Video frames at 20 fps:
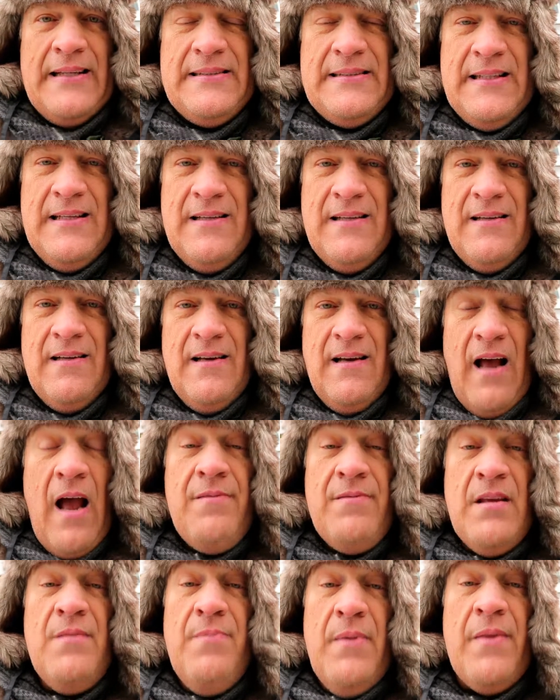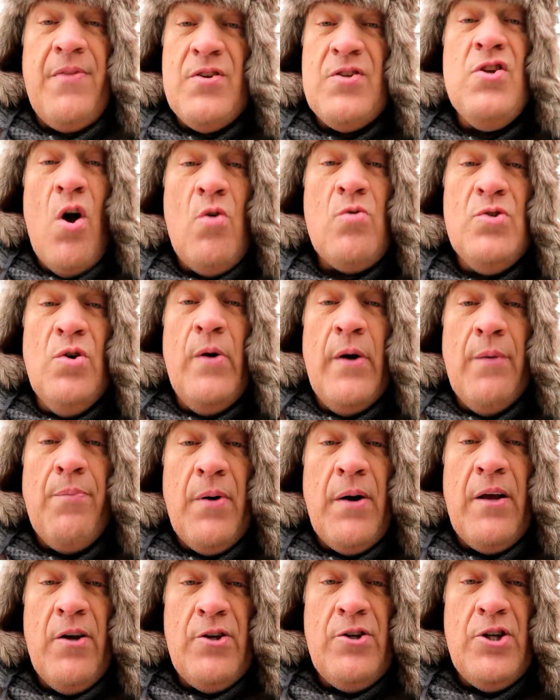us. I have to admit the snow's doing a
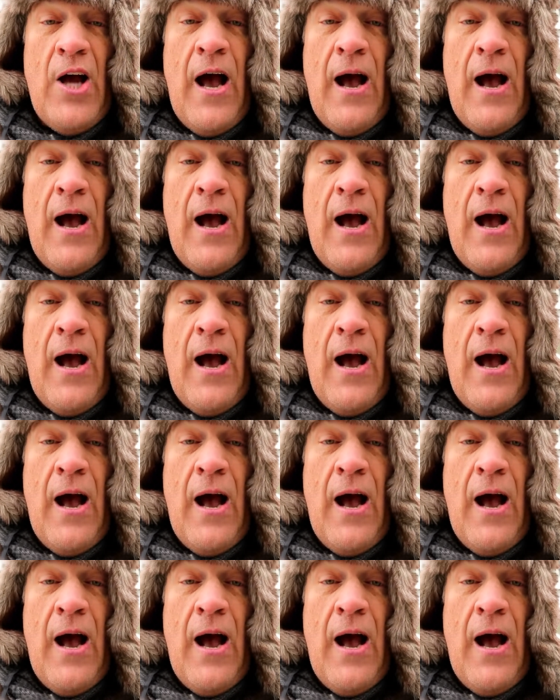pretty good